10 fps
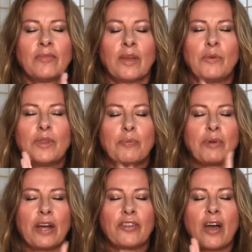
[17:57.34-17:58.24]
With the
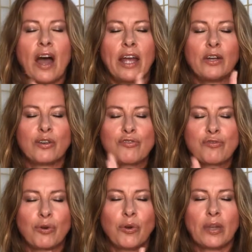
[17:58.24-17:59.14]
breath, I
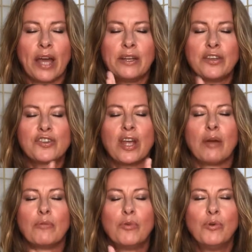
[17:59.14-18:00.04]
control energy, I
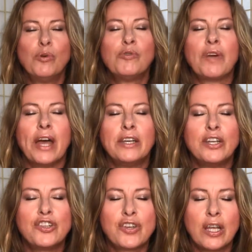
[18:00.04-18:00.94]
move
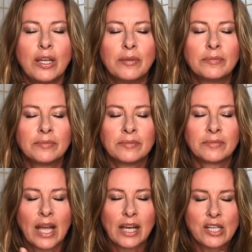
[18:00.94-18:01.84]
energy,
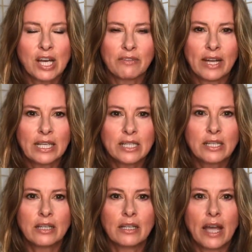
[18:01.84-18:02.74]
I
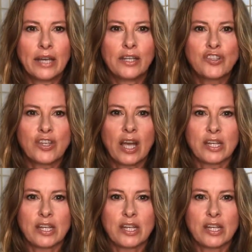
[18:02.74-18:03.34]
direct energy, I